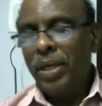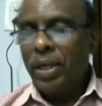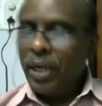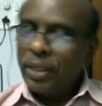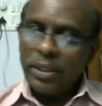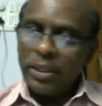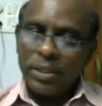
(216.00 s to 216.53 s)

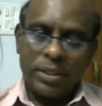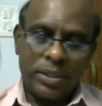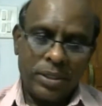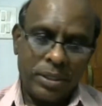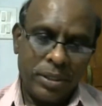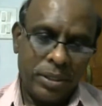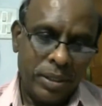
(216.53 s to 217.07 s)
Let us
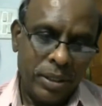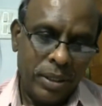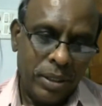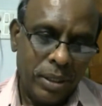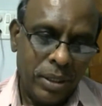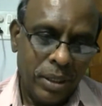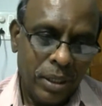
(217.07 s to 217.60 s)

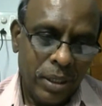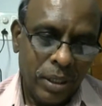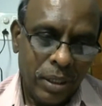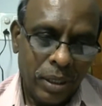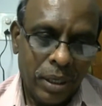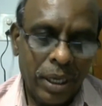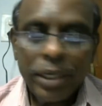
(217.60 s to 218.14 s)

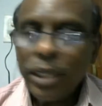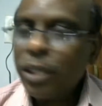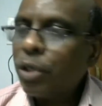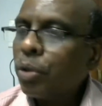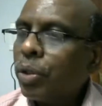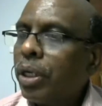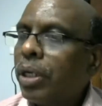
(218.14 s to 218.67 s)
get
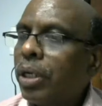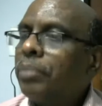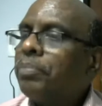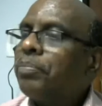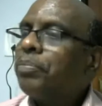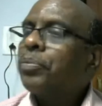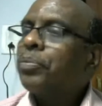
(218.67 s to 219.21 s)
into the
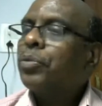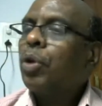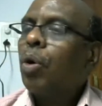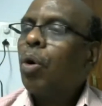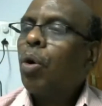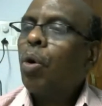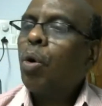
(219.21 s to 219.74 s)

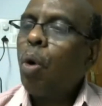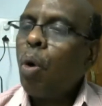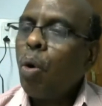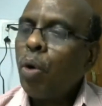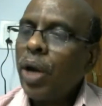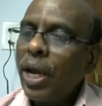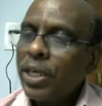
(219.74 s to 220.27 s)

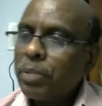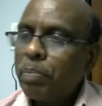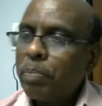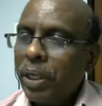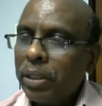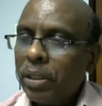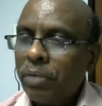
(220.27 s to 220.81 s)
core
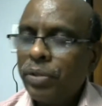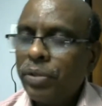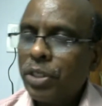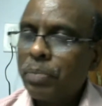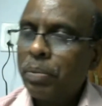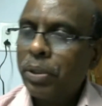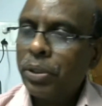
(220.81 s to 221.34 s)
aspect of
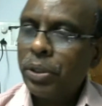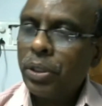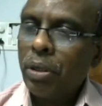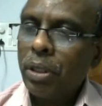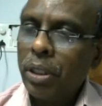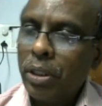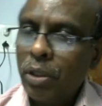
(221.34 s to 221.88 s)
this
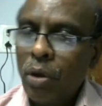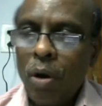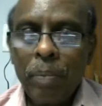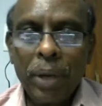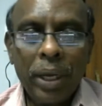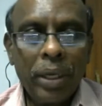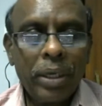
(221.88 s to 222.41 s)
particular
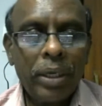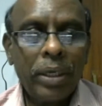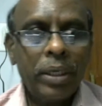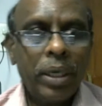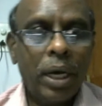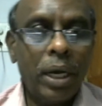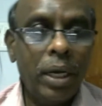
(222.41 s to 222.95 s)
topic
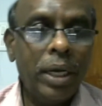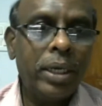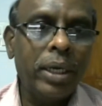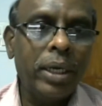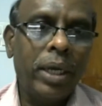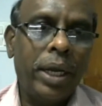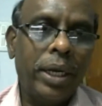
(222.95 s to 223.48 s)
a
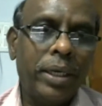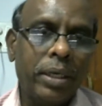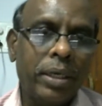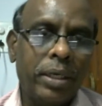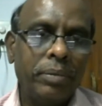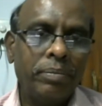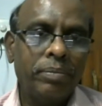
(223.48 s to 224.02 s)
little
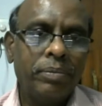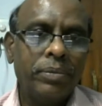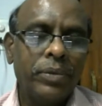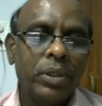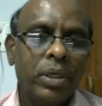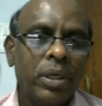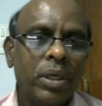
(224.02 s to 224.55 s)
later.
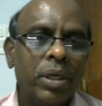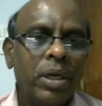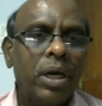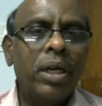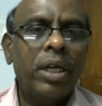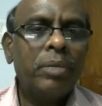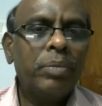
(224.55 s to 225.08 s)

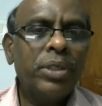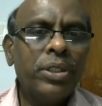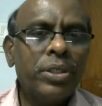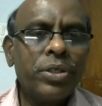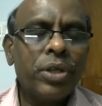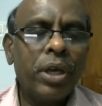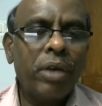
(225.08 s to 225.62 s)
And let me
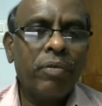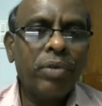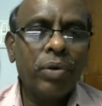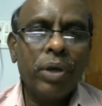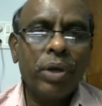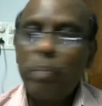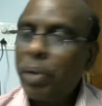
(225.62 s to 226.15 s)
just give
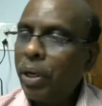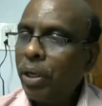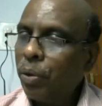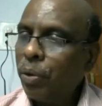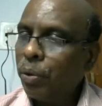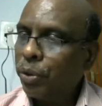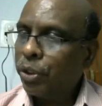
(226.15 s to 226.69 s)
you a
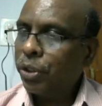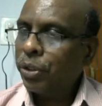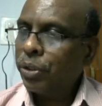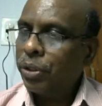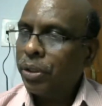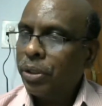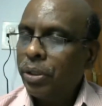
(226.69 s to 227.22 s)
prelude
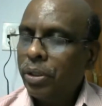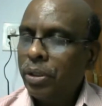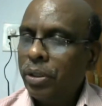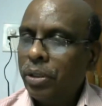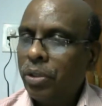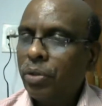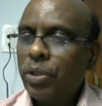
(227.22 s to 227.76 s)

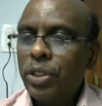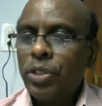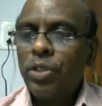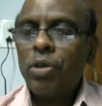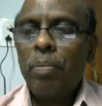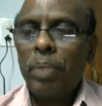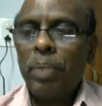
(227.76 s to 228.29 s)
to this
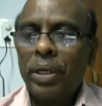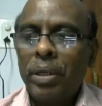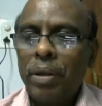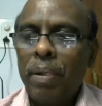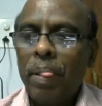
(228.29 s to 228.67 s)
topic.